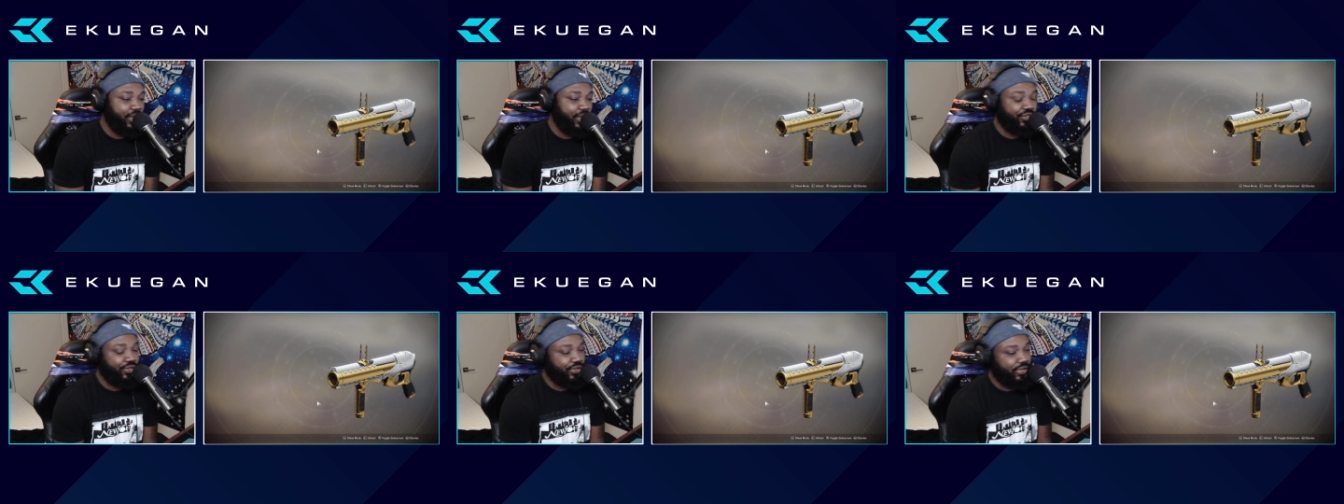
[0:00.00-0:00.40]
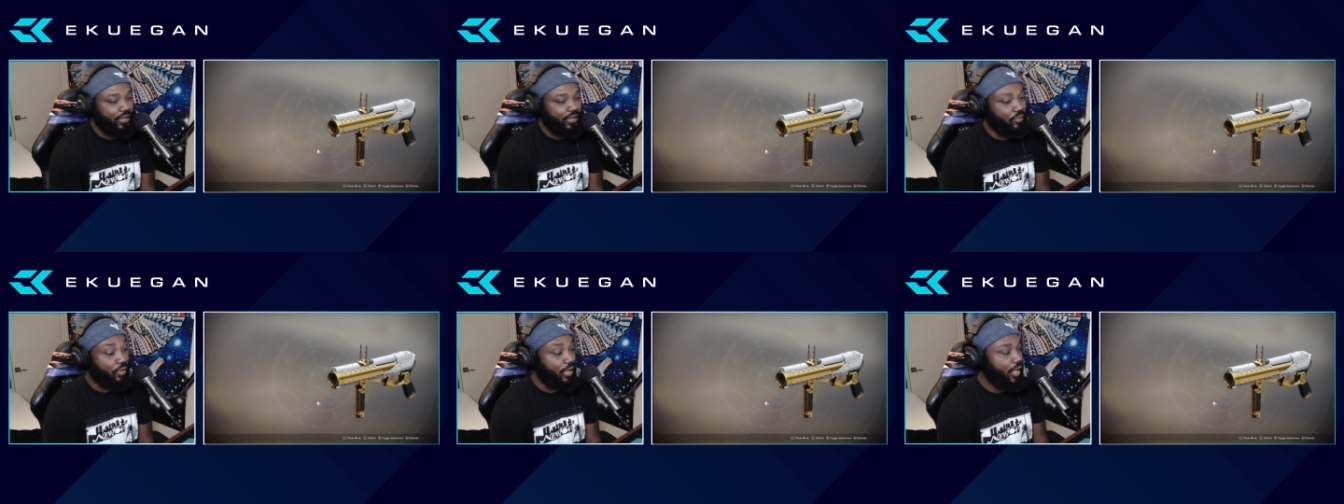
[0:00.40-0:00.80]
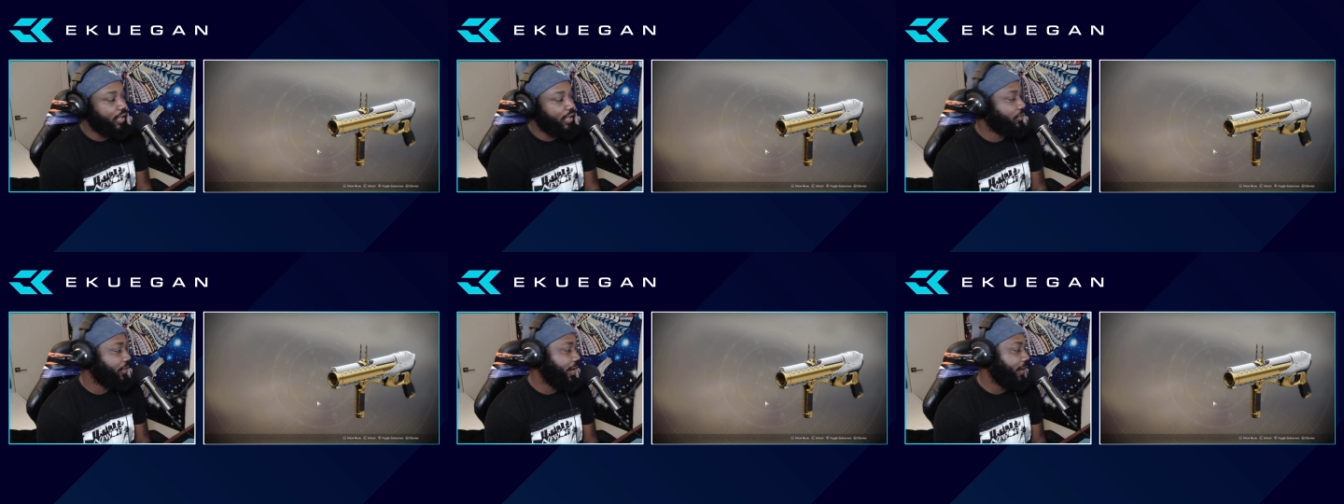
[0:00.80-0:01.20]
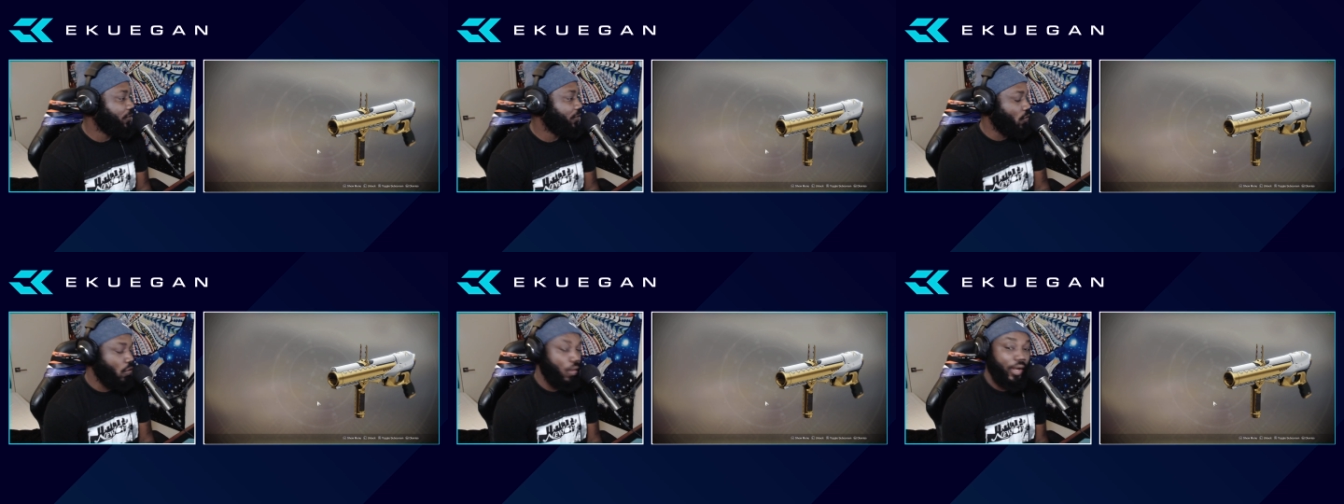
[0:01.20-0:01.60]
and it just didn't work out the way I
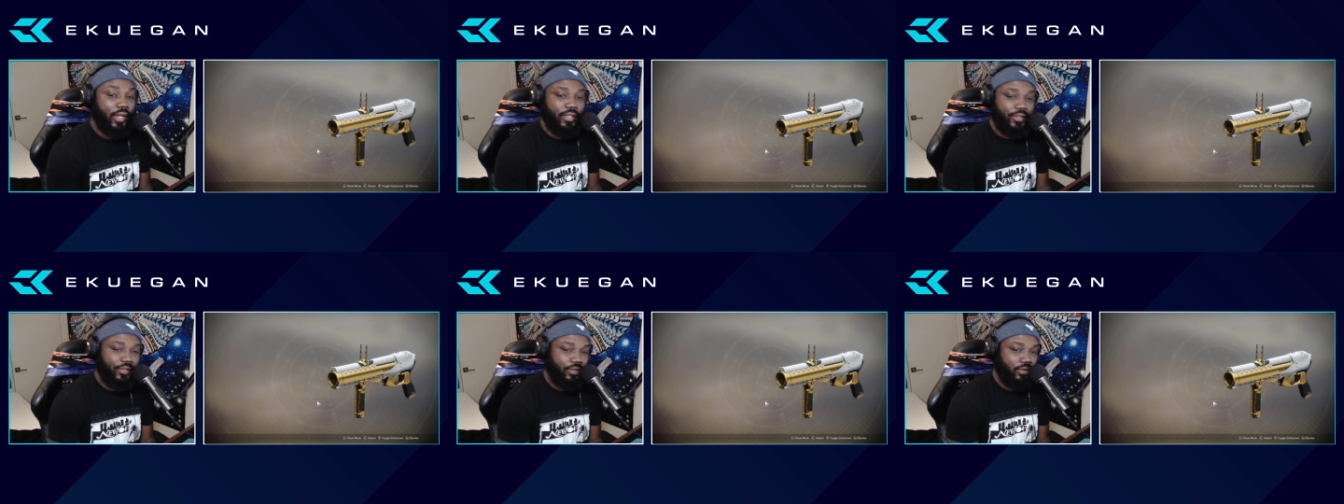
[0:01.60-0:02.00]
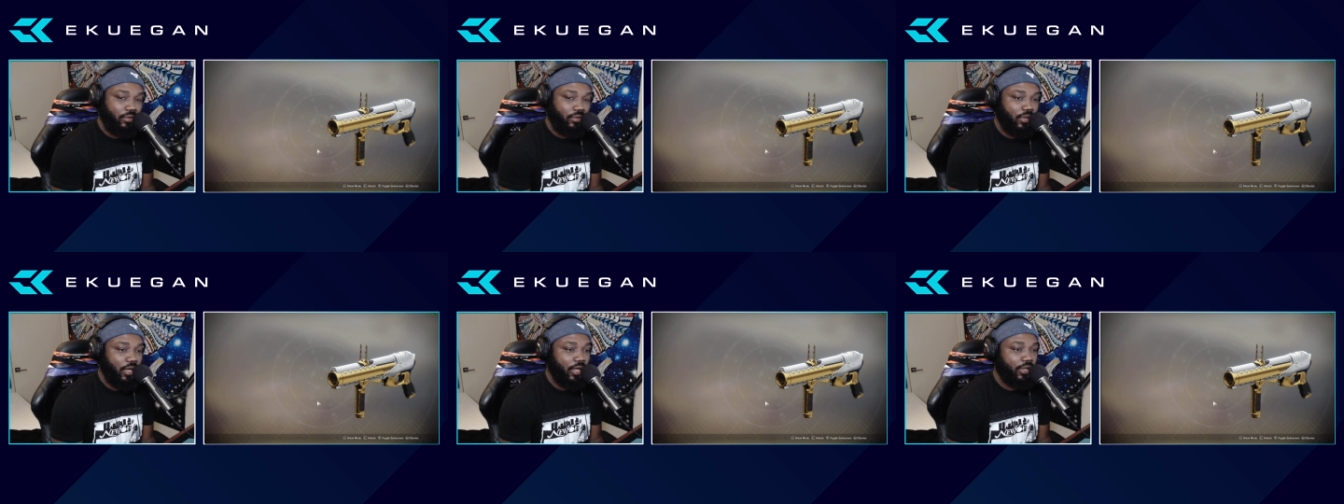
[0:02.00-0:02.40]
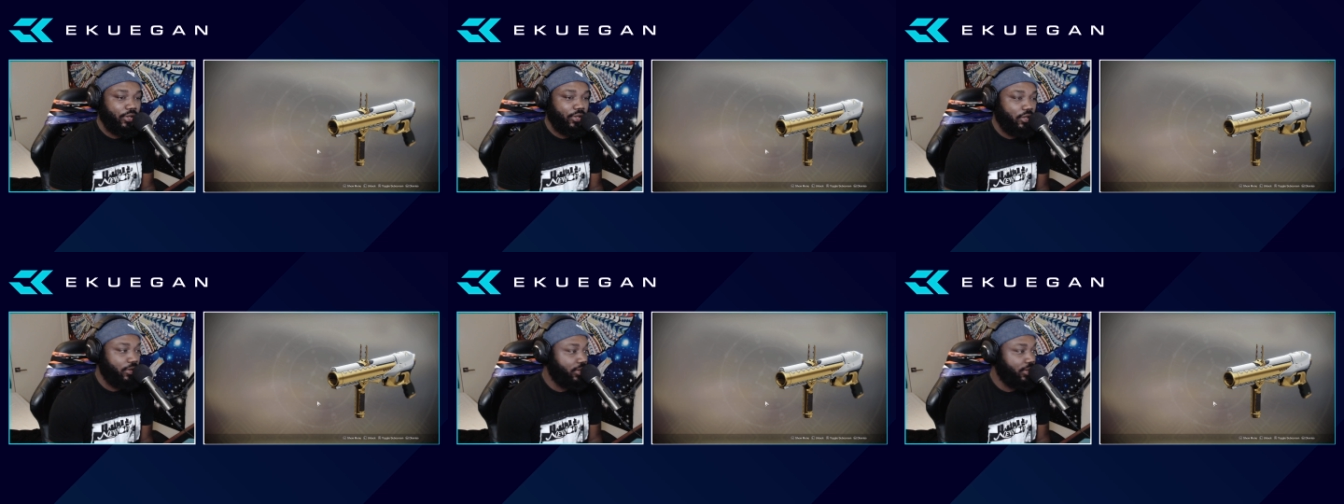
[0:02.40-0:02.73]
wanted to kind of show